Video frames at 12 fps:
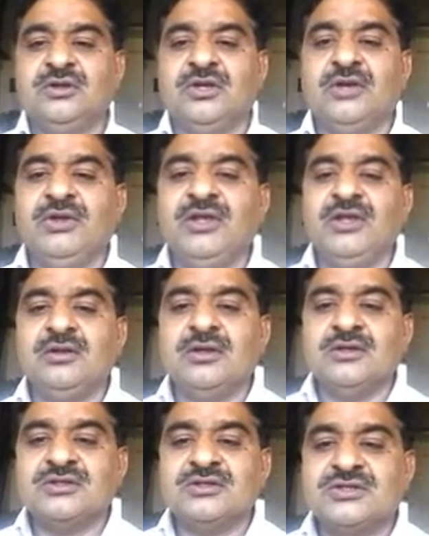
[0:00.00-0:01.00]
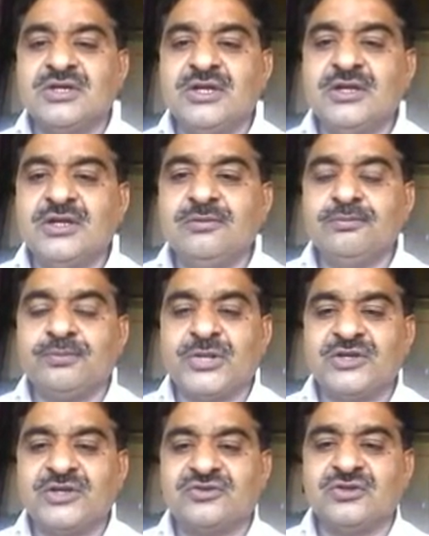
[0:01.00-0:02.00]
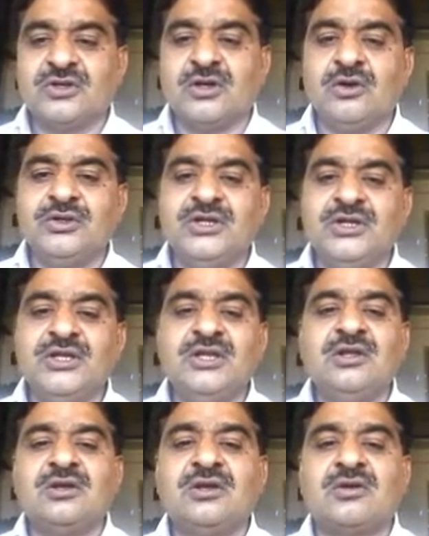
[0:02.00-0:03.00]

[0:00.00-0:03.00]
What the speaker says: having same pressure on any